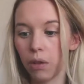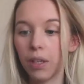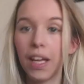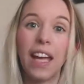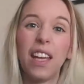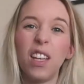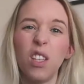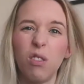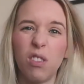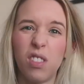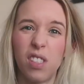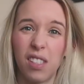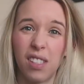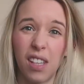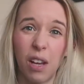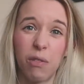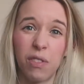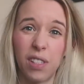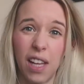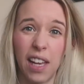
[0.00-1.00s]
getting used to
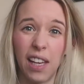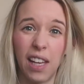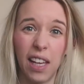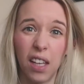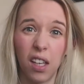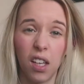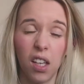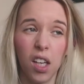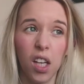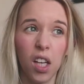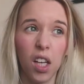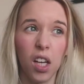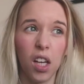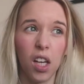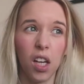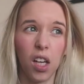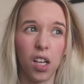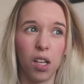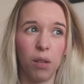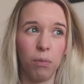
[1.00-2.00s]
self-settling
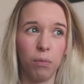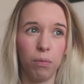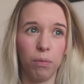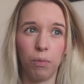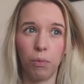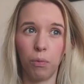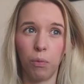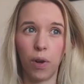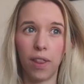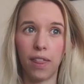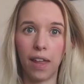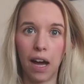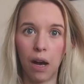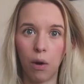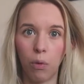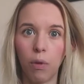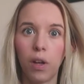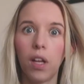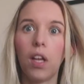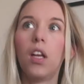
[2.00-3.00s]

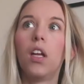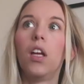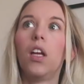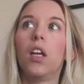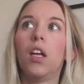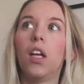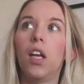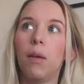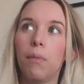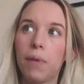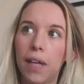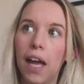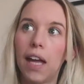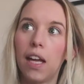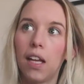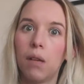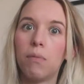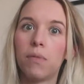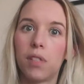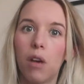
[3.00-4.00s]
without him
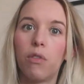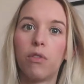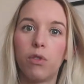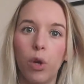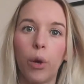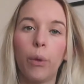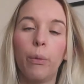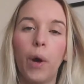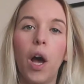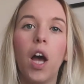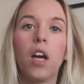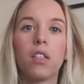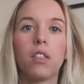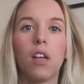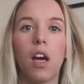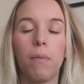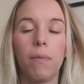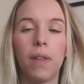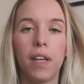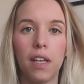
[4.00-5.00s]
getting himself so
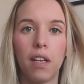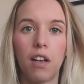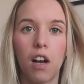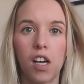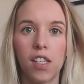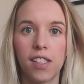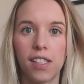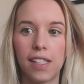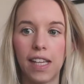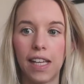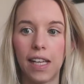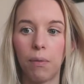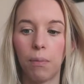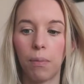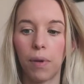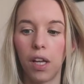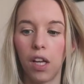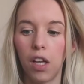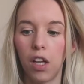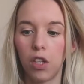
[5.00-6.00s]
worked up that he can't sleep.
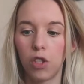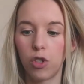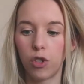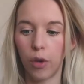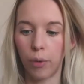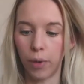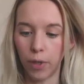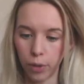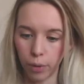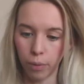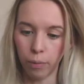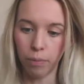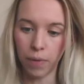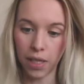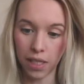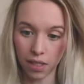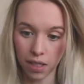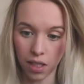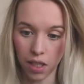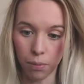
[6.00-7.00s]
So I do
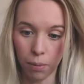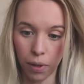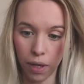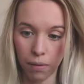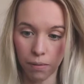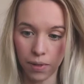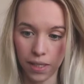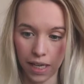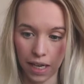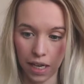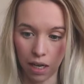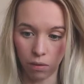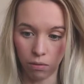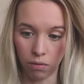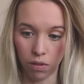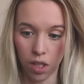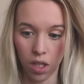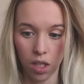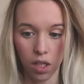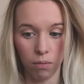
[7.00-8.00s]
immediately put him
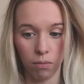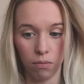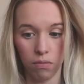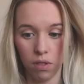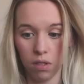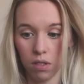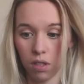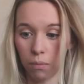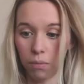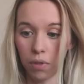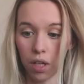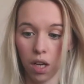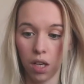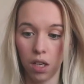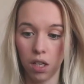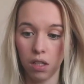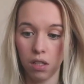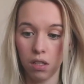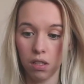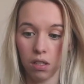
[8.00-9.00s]
down. Some
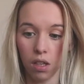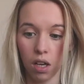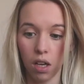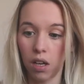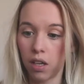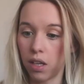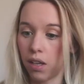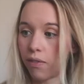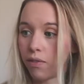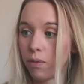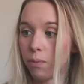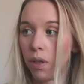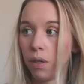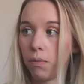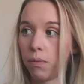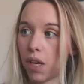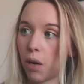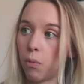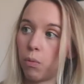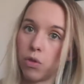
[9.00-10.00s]
nights I'll only have to put
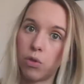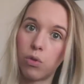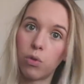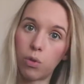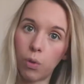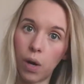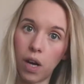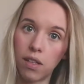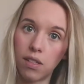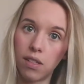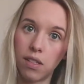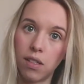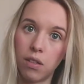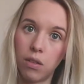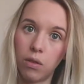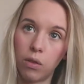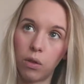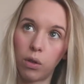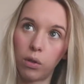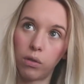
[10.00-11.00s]
him down once or twice and
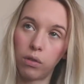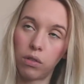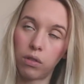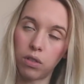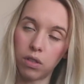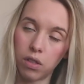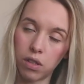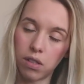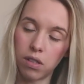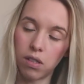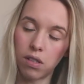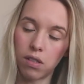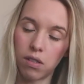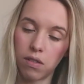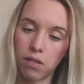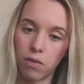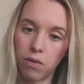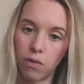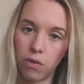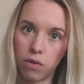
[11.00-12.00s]
he'll just
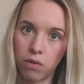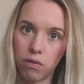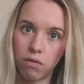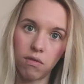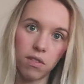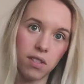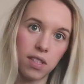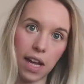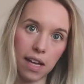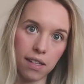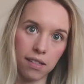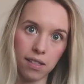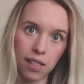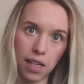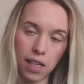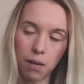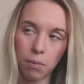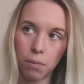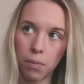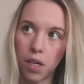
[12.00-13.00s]
stay
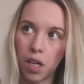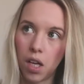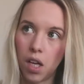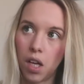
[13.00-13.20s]
asleep.